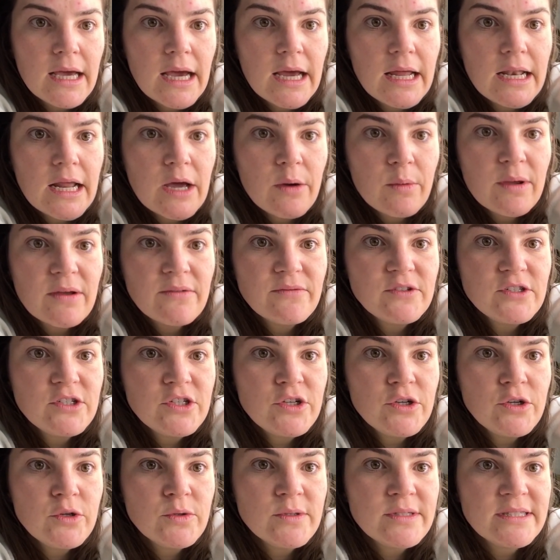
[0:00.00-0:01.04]
And now we have
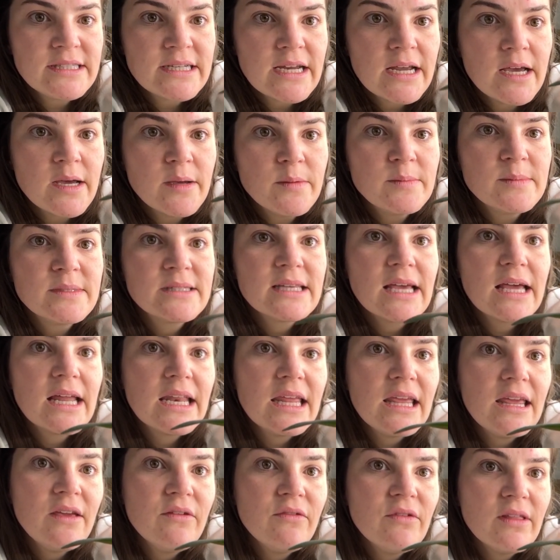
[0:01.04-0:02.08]
2 stems, and
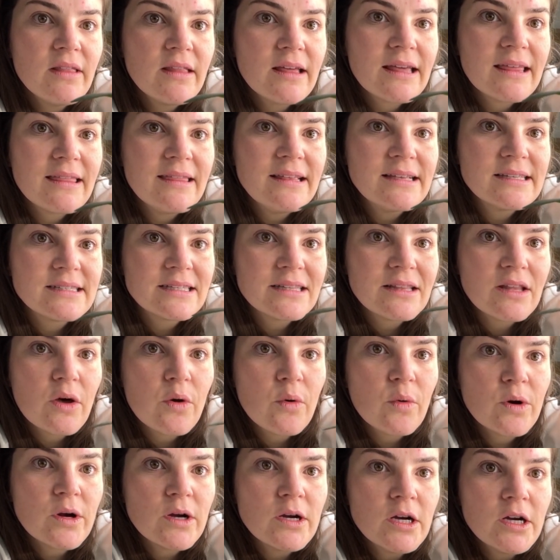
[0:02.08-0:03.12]
even like these
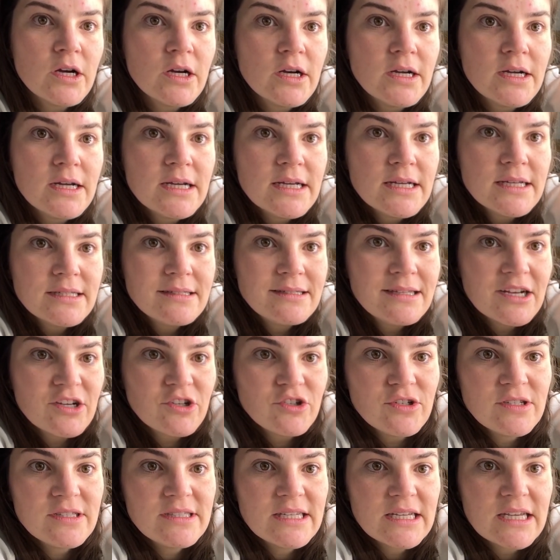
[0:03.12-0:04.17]
lower
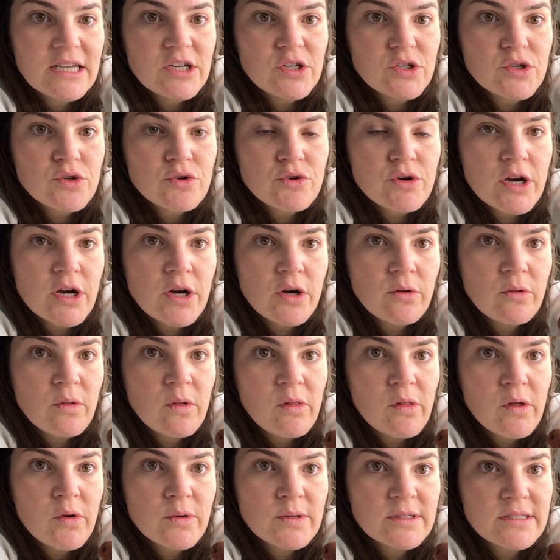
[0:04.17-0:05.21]
sections, it can trigger the
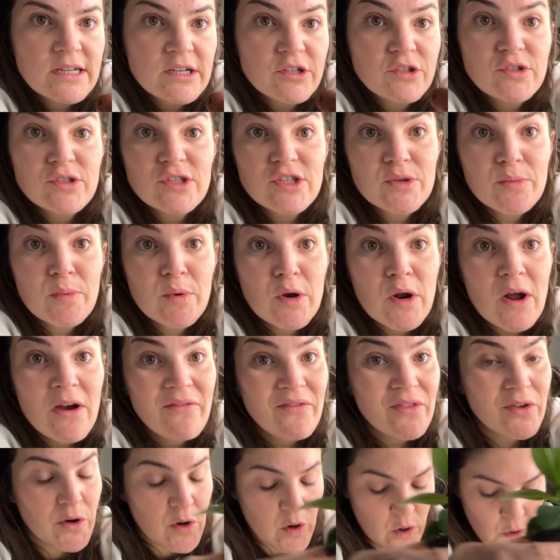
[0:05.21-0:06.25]
lower sections to put off their